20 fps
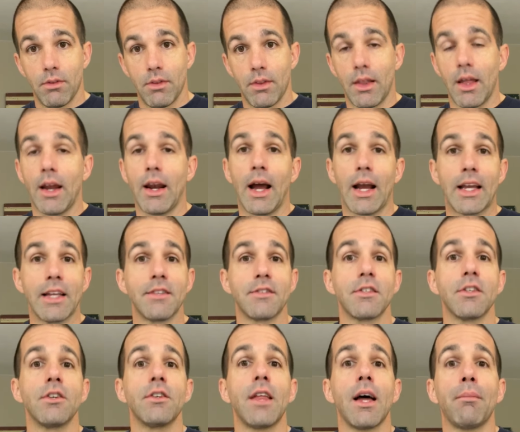and I
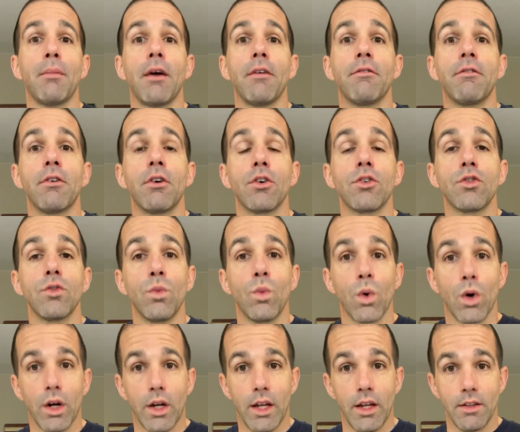considered that my first
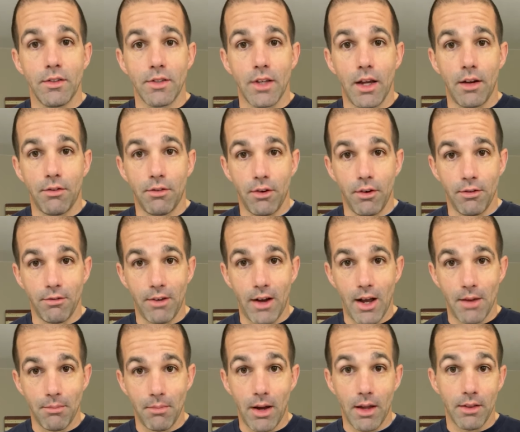working set for a
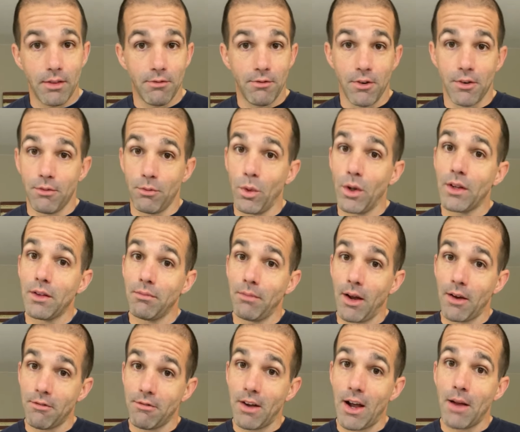five my for what
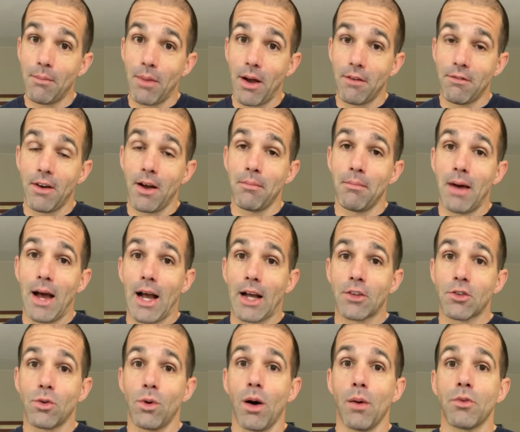my five by five back
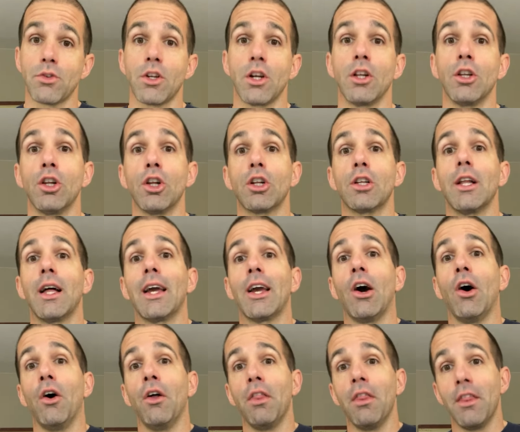squat was going to look like
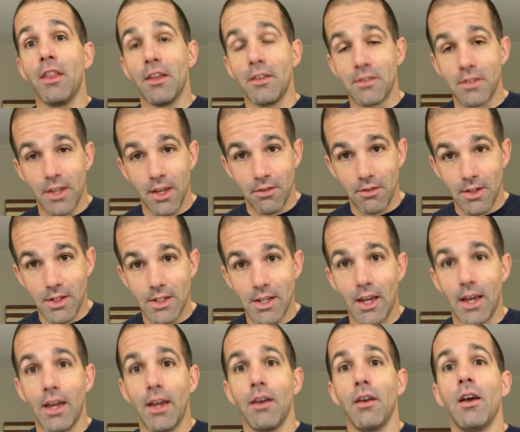on this given
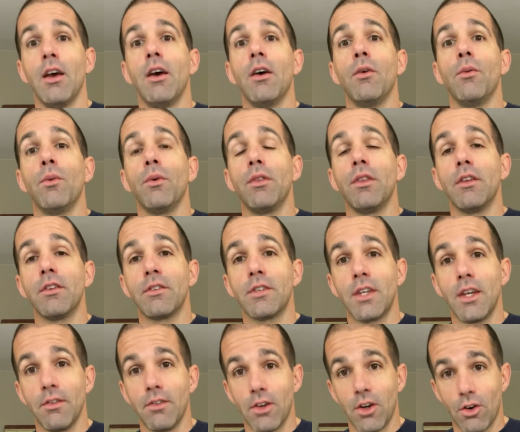day with this
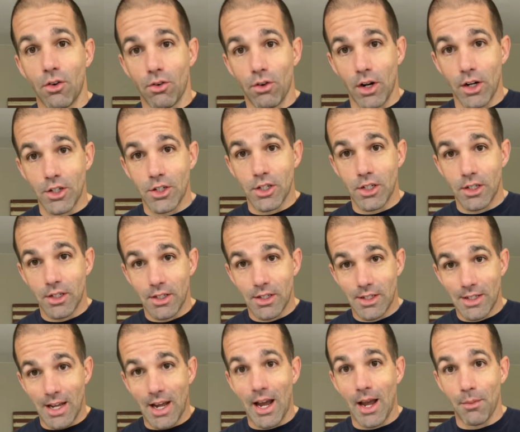given crunched
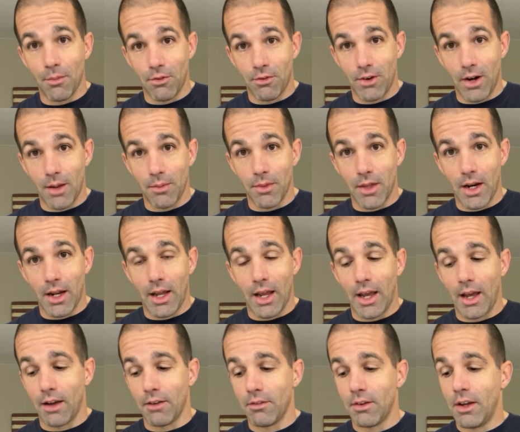time frame that I
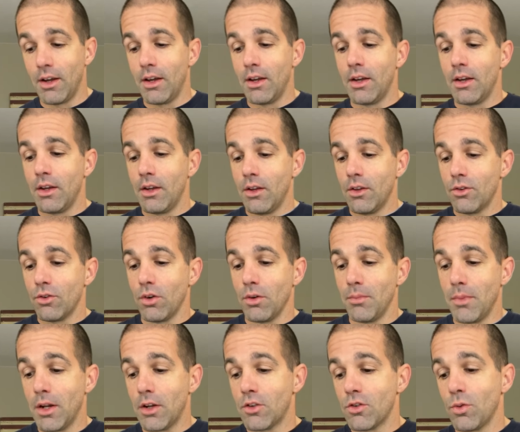have. So on
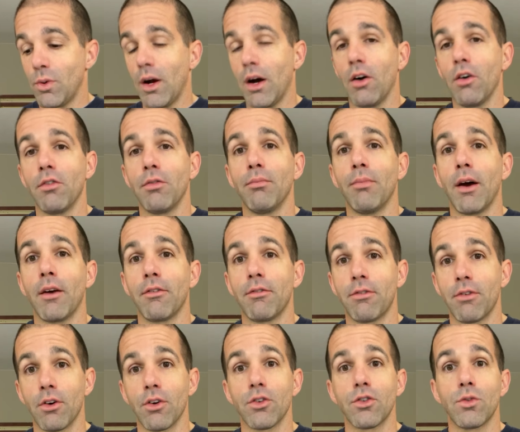minute 12, my
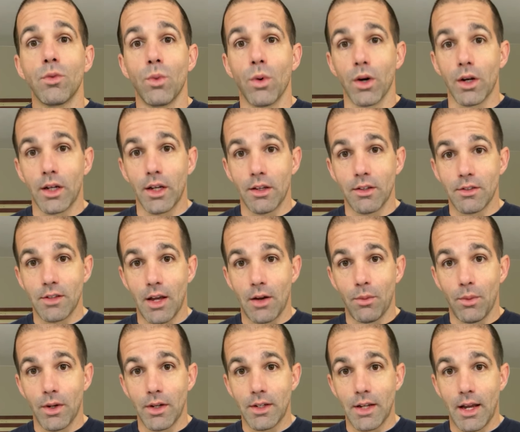first working set
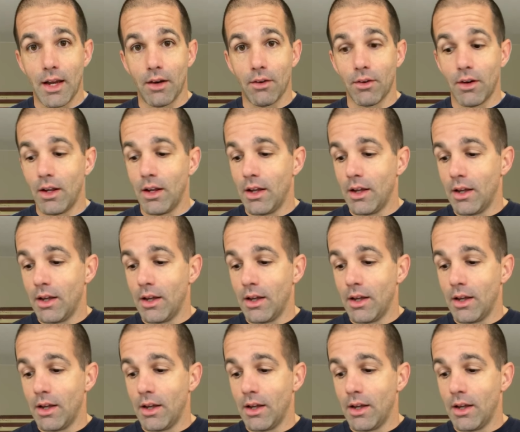went down.